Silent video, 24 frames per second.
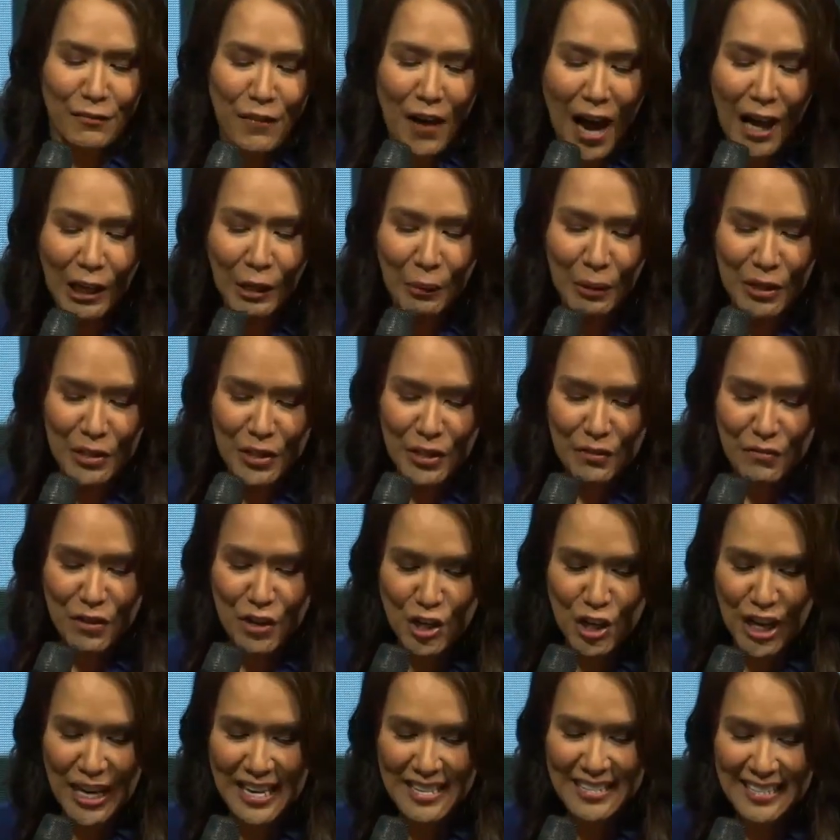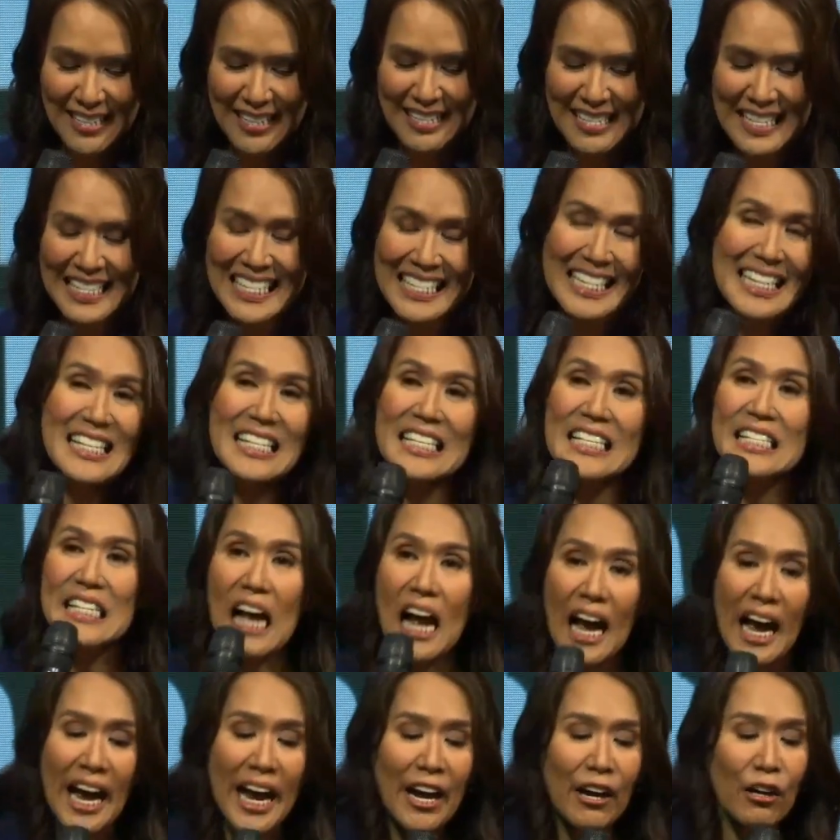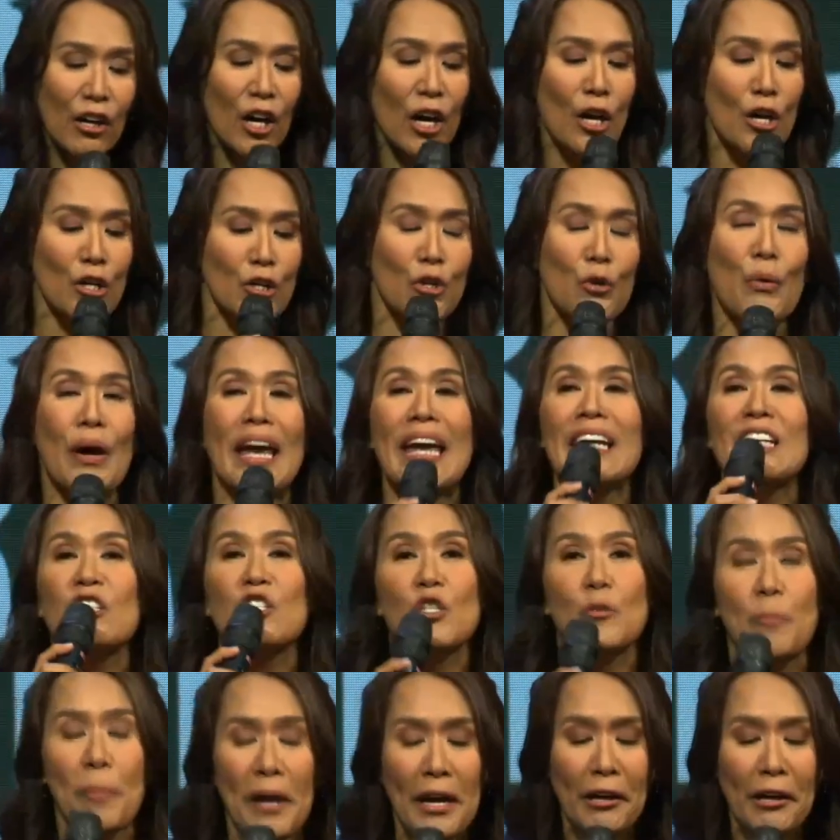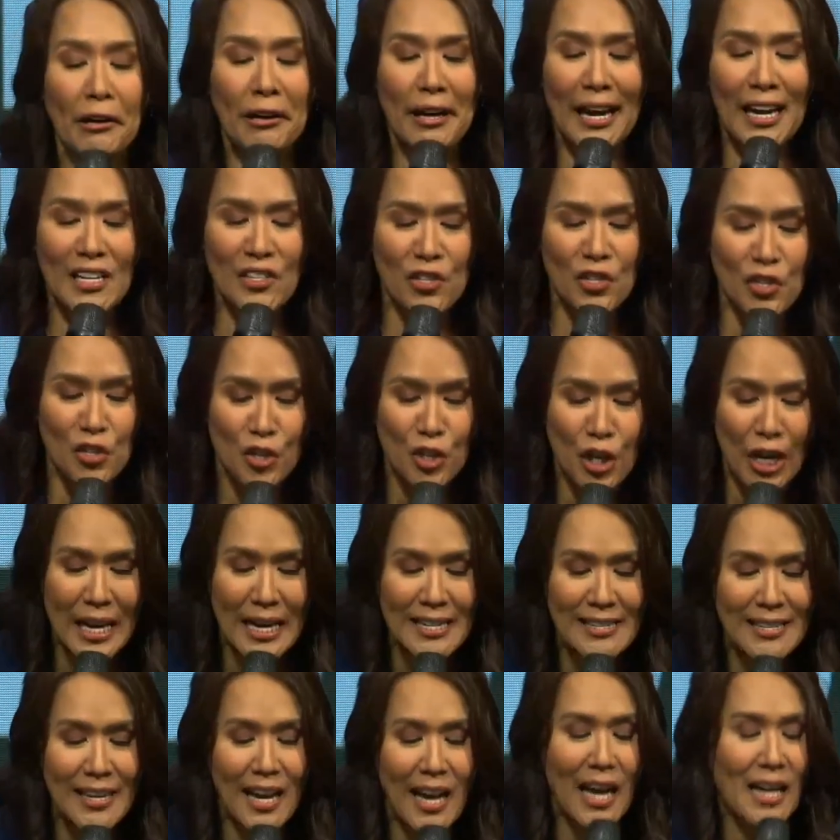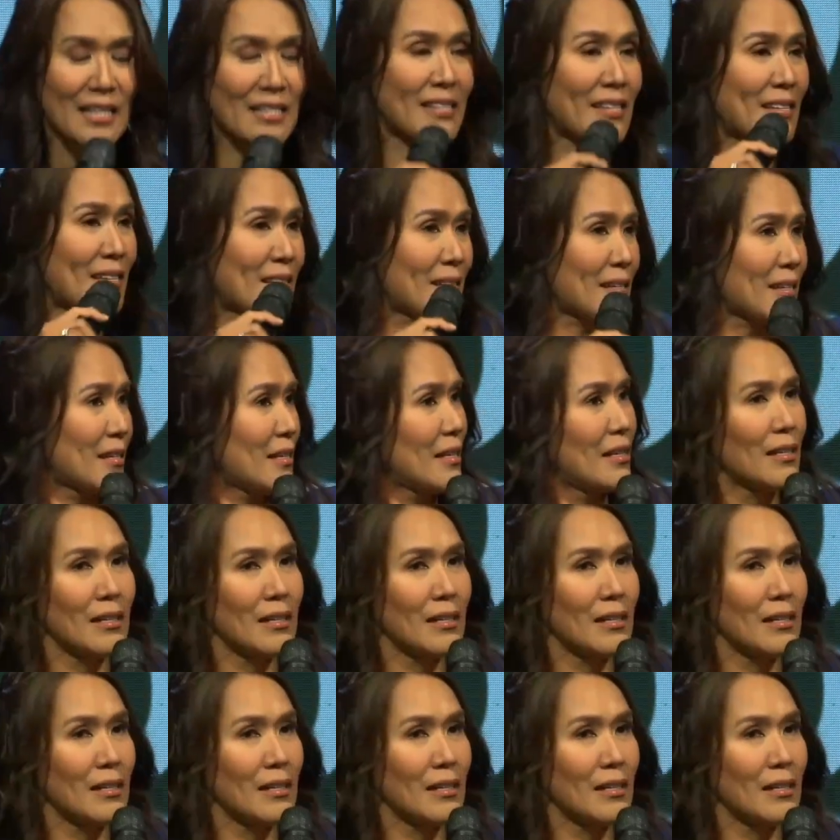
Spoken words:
Followers of Jesus desire to experience Jesus.